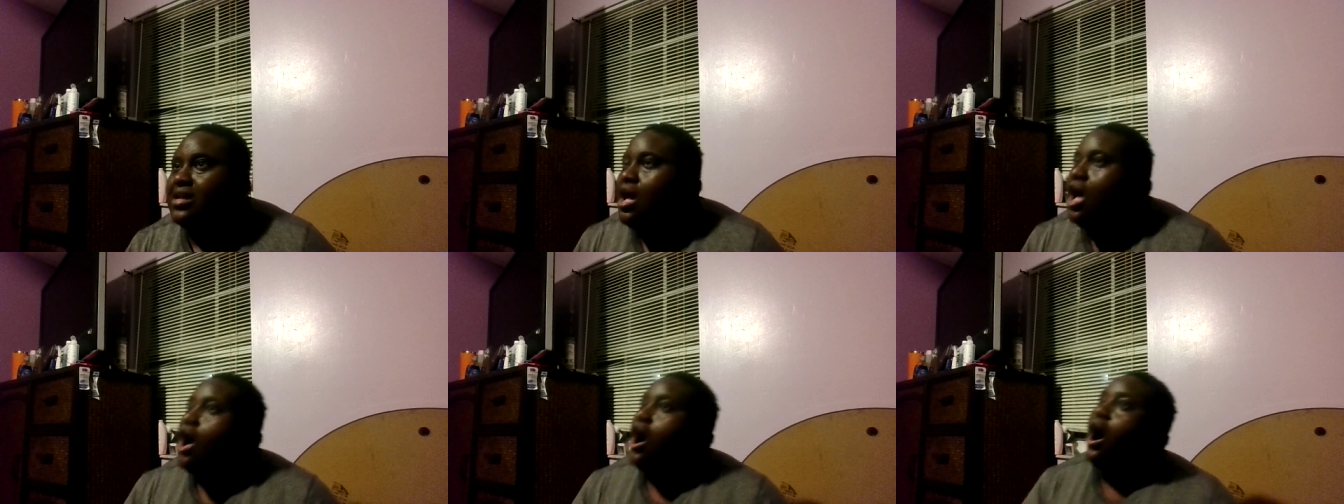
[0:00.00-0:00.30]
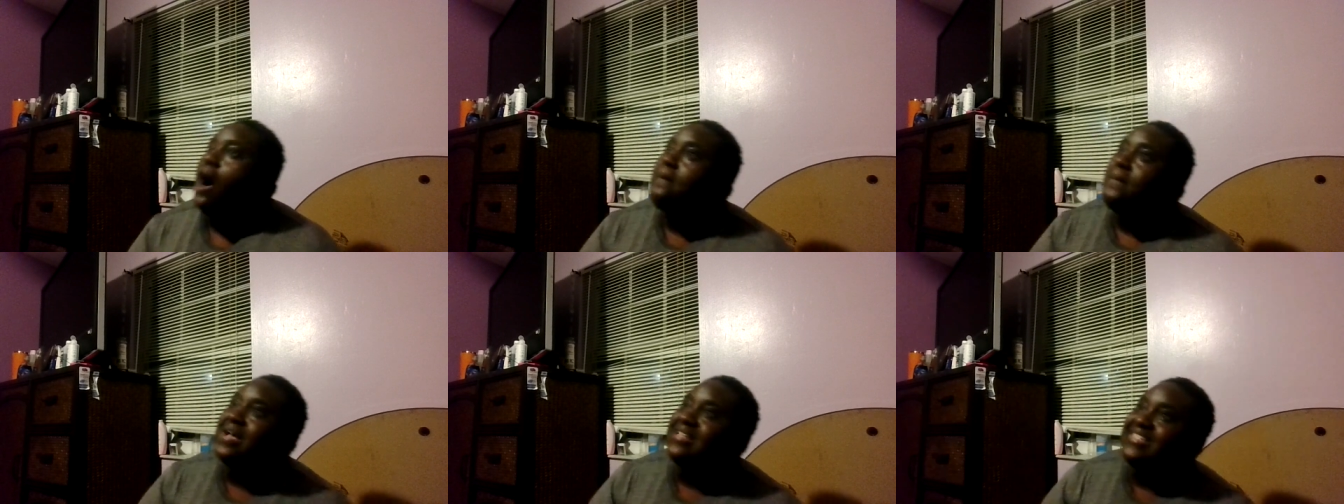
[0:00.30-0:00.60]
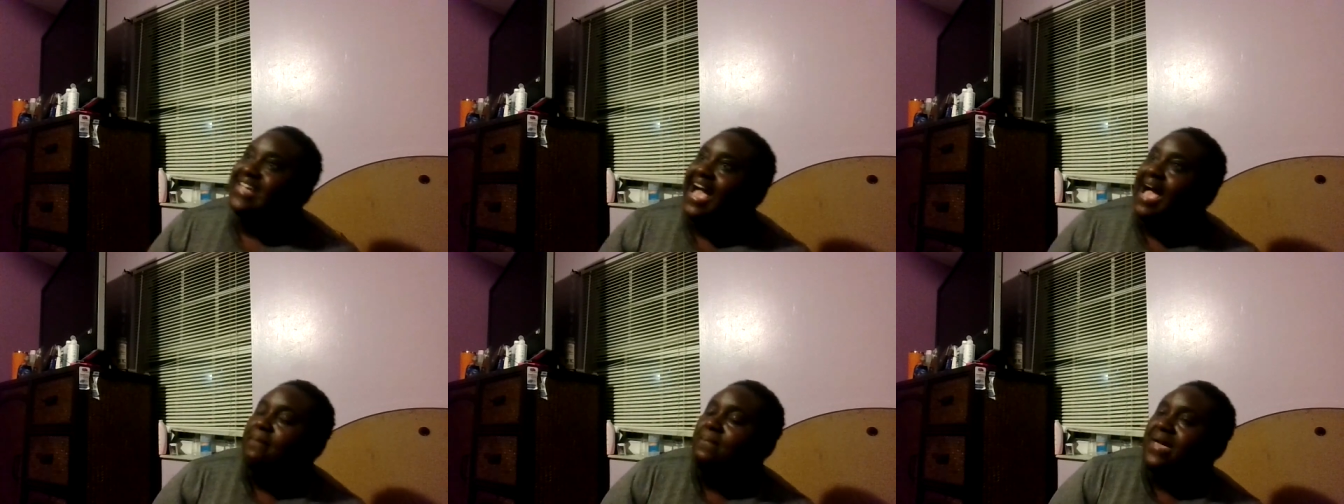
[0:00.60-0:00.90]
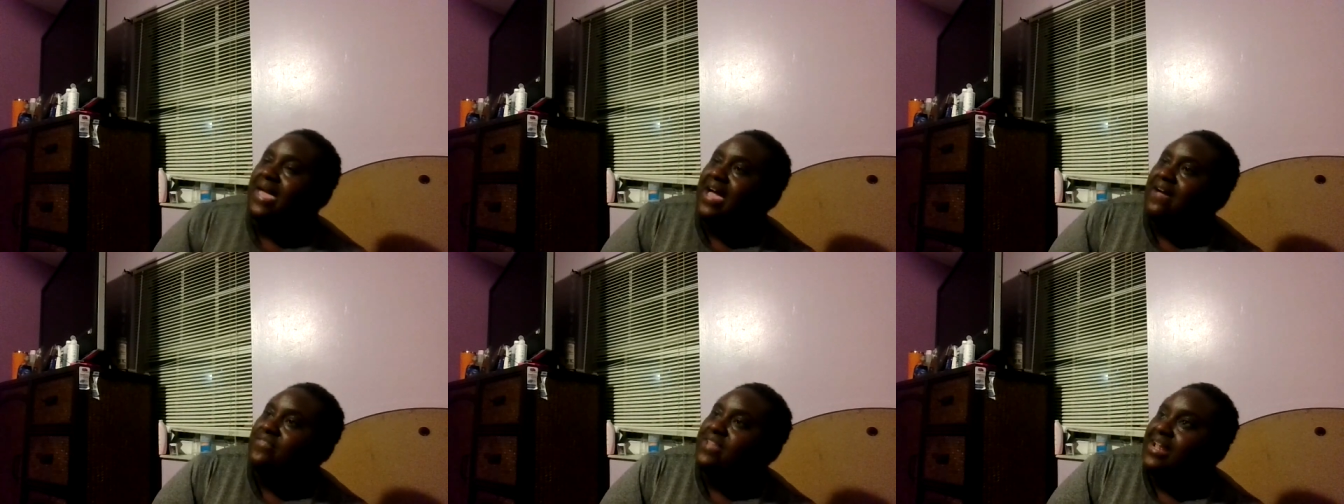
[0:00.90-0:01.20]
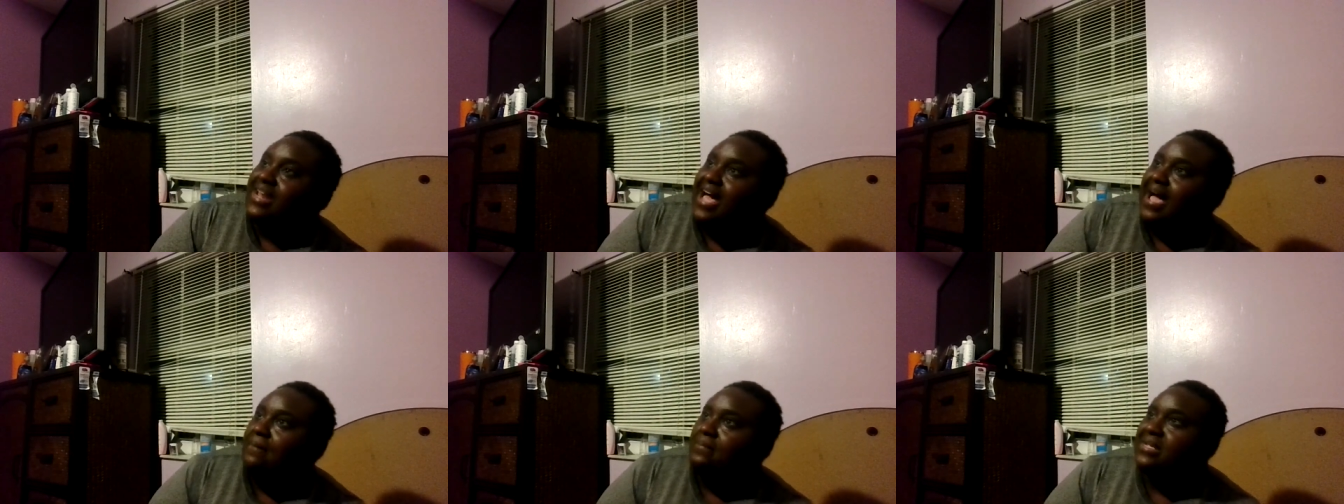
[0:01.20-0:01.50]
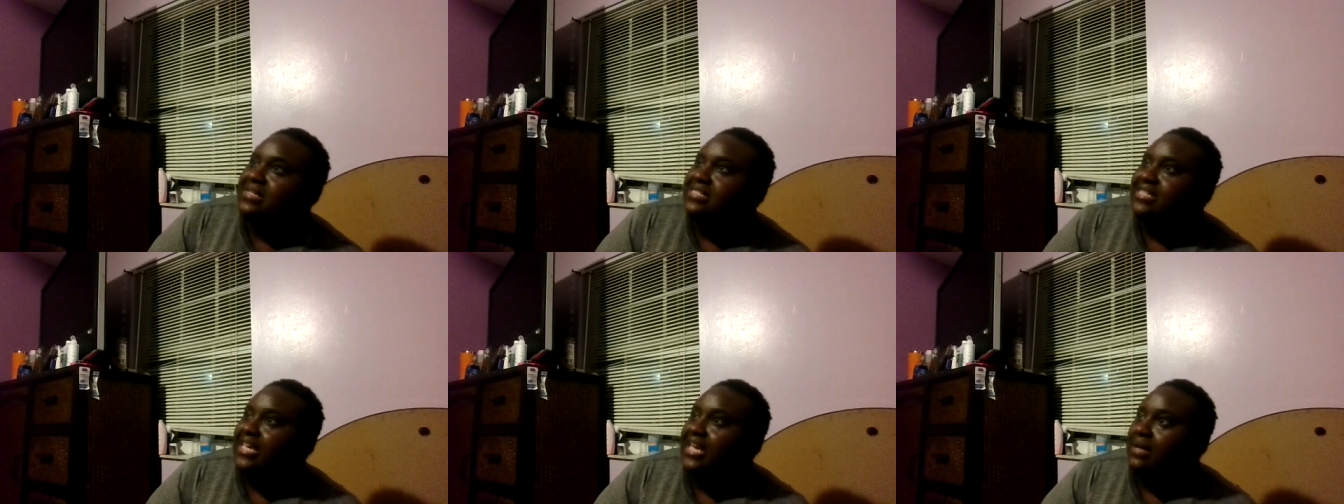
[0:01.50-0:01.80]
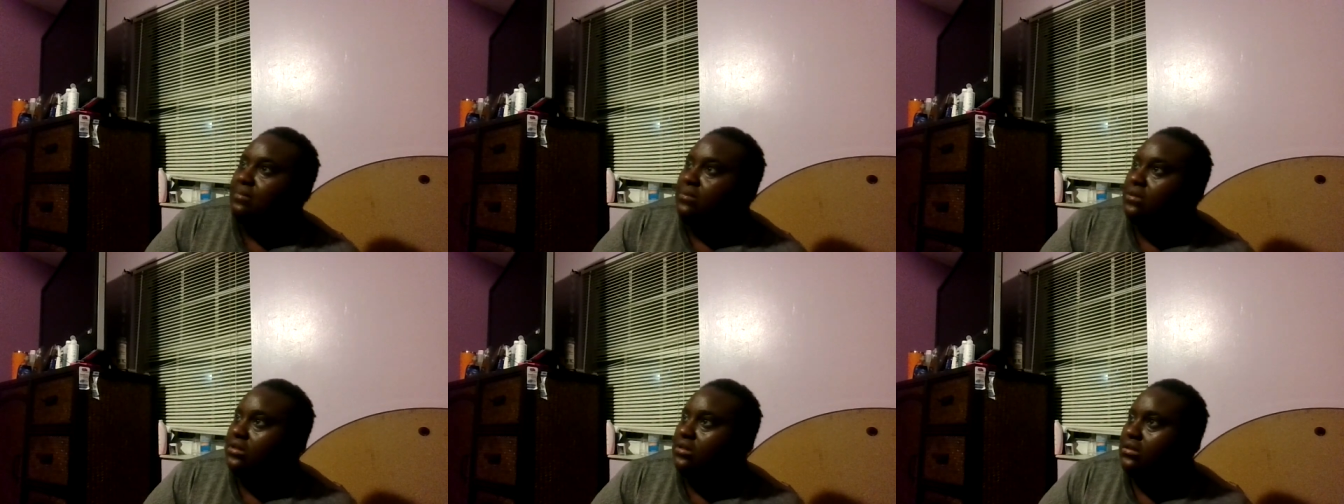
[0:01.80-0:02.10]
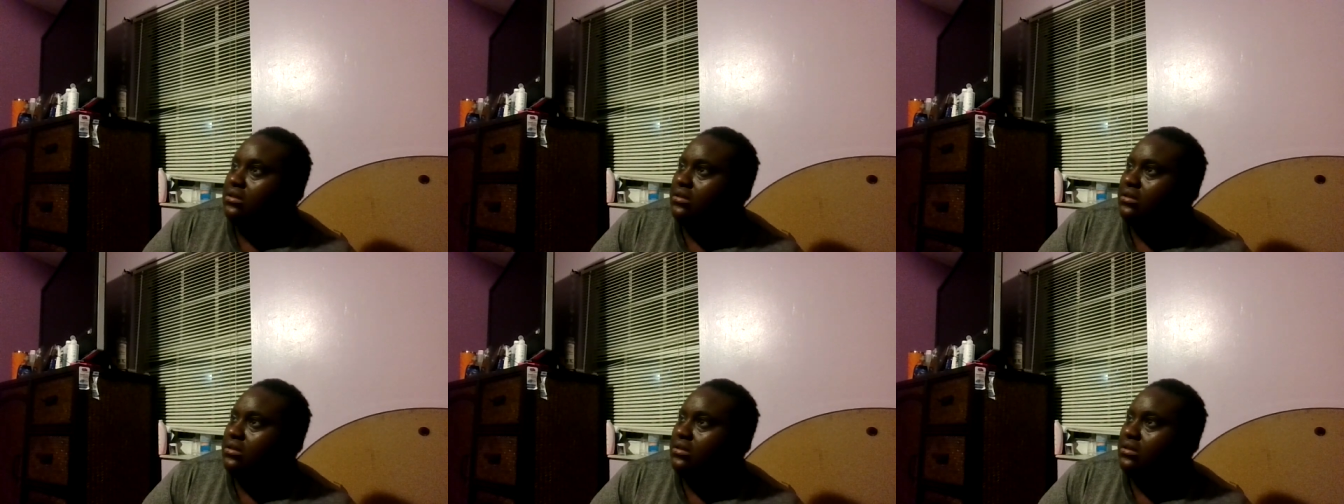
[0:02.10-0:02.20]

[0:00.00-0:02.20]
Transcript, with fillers: Almost must I behave that I'm disabled?